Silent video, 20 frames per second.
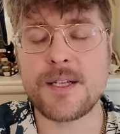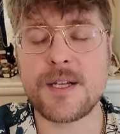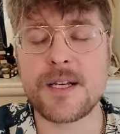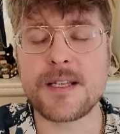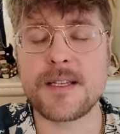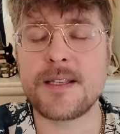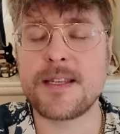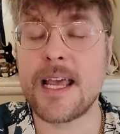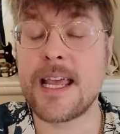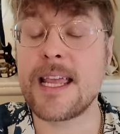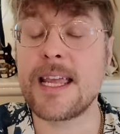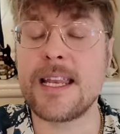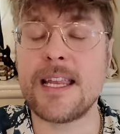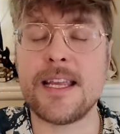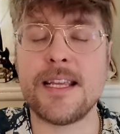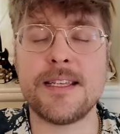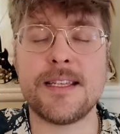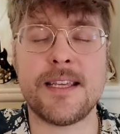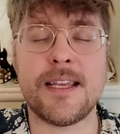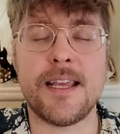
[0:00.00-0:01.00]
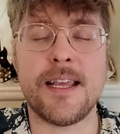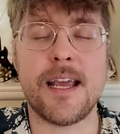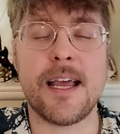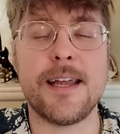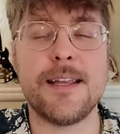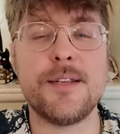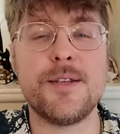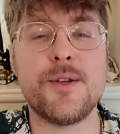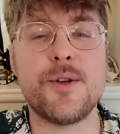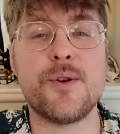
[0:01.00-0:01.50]
just take it easy
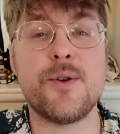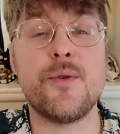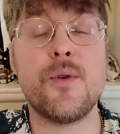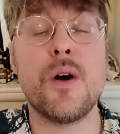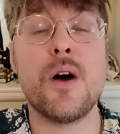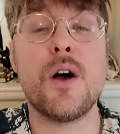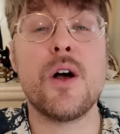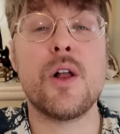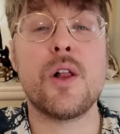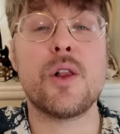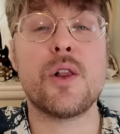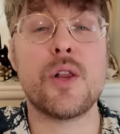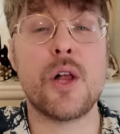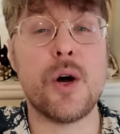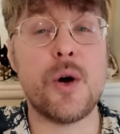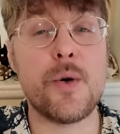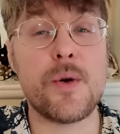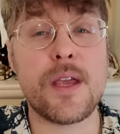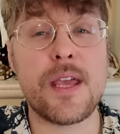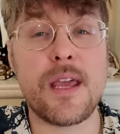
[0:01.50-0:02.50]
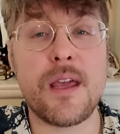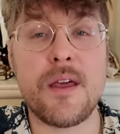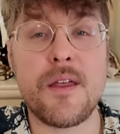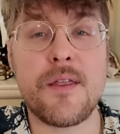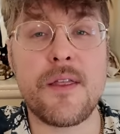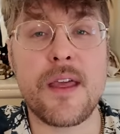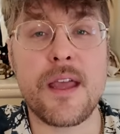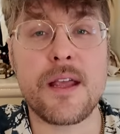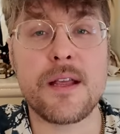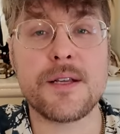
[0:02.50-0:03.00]
and do low-key
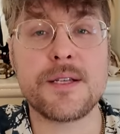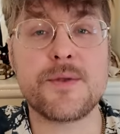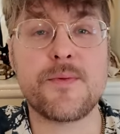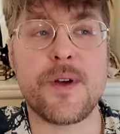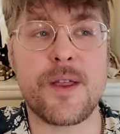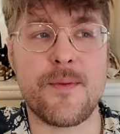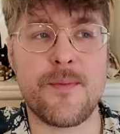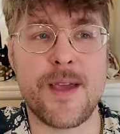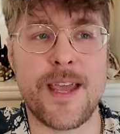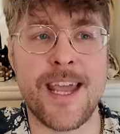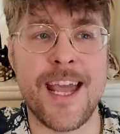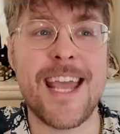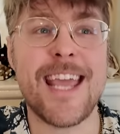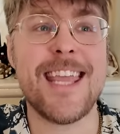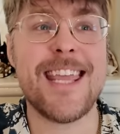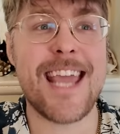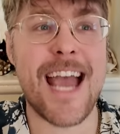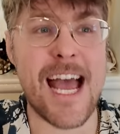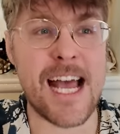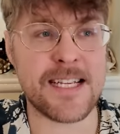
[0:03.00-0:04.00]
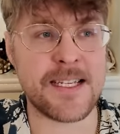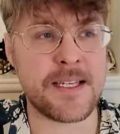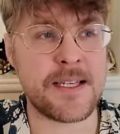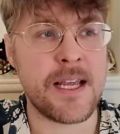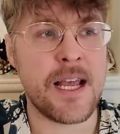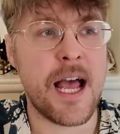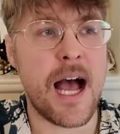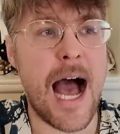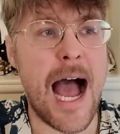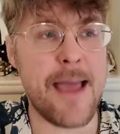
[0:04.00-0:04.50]
things with me.
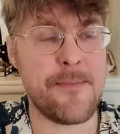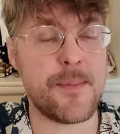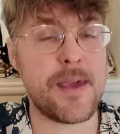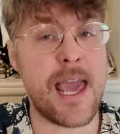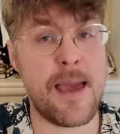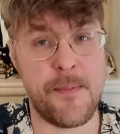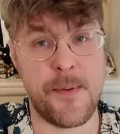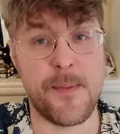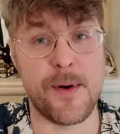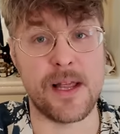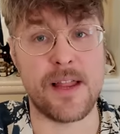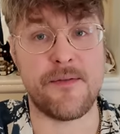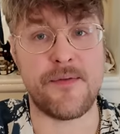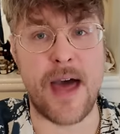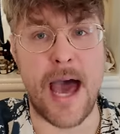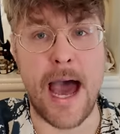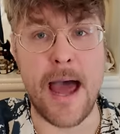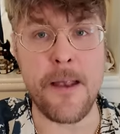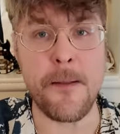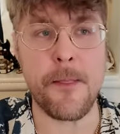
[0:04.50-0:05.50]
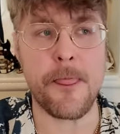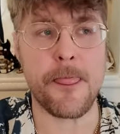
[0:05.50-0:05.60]
Yes, I'm capable of that,